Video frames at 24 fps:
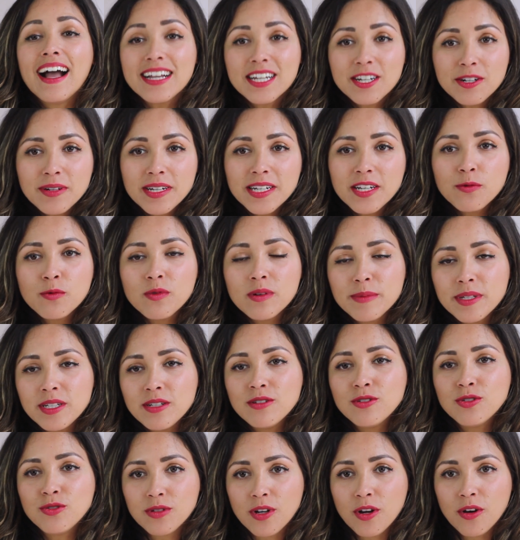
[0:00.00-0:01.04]
I created
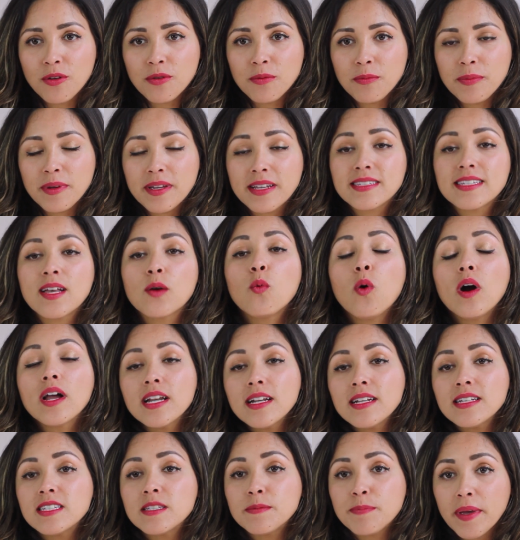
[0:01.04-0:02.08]
Women Who Drone because I
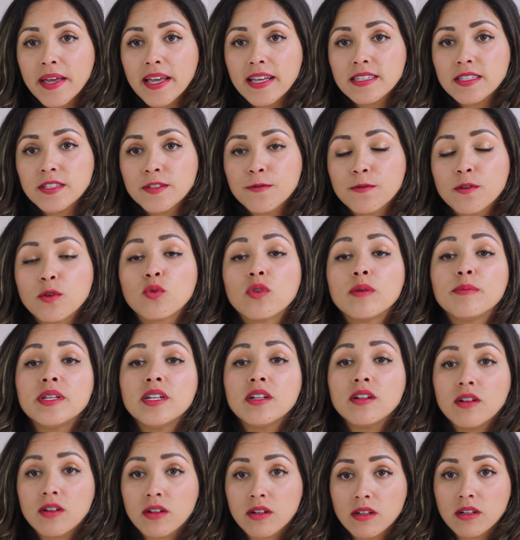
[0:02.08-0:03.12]
wanted a space for
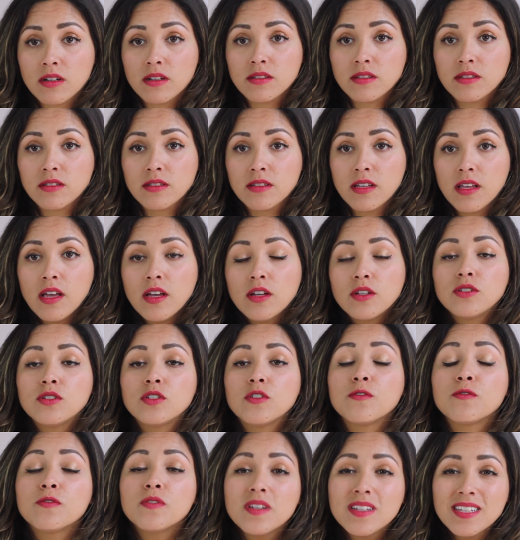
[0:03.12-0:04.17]
women and girls
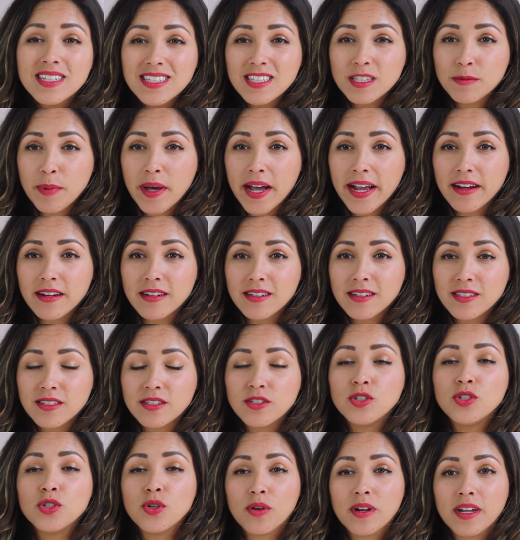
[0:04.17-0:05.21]
to feel inspired
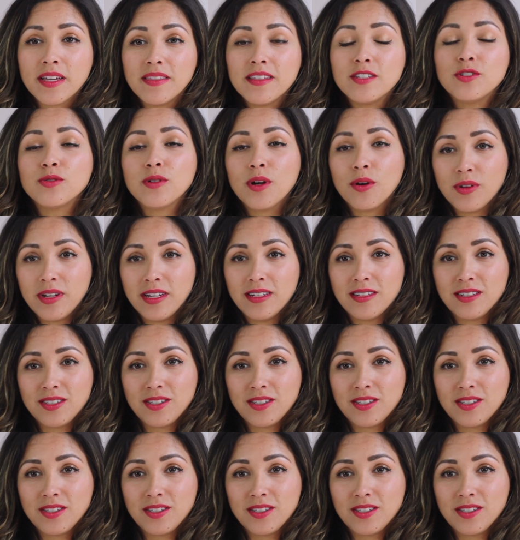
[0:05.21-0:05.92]
to join the drone